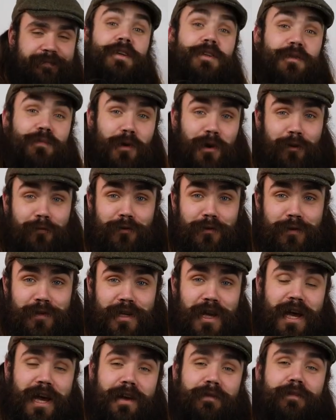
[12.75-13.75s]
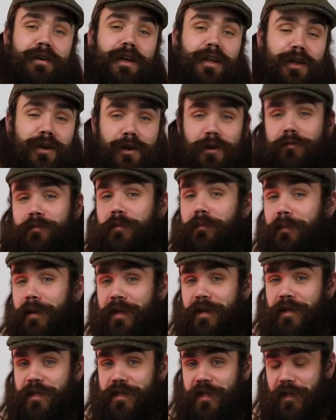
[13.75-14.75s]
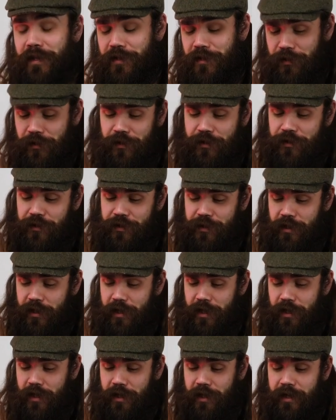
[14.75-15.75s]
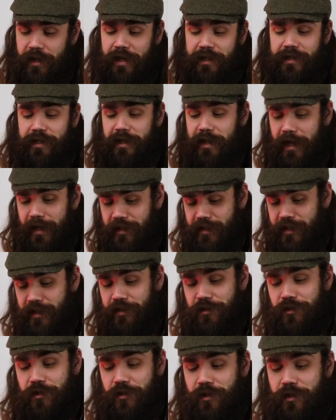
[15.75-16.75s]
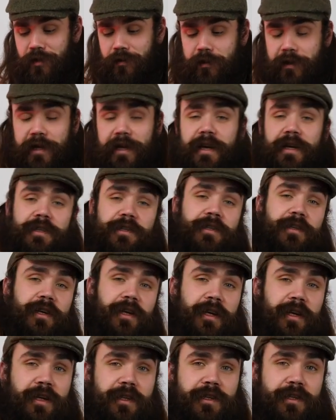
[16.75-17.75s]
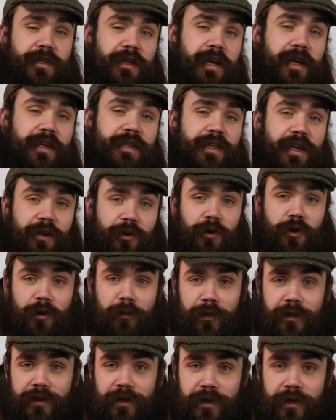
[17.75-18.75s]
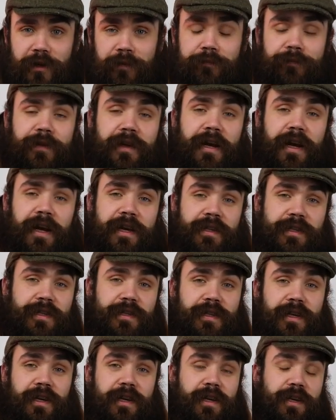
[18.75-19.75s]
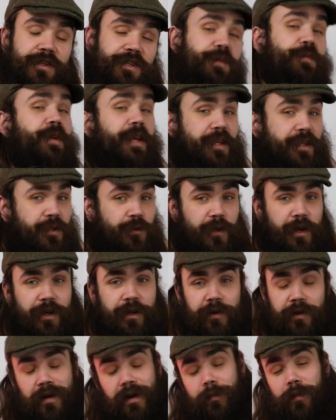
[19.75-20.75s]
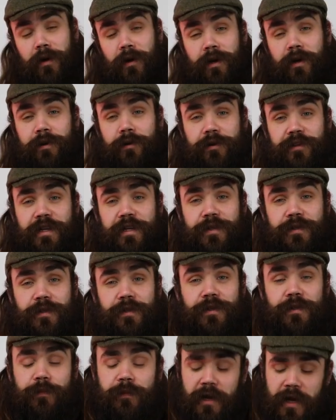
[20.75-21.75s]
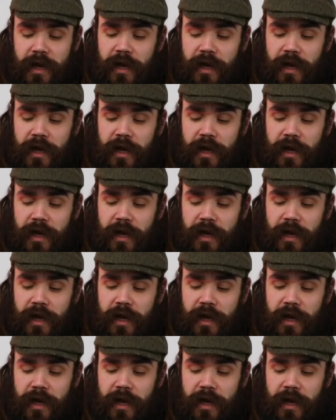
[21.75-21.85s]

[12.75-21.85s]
Smartphones have a lot of embedded sensors. Uh, it has a light sensor, it has an accelerometer, it has a G P S tracker, among other sensors.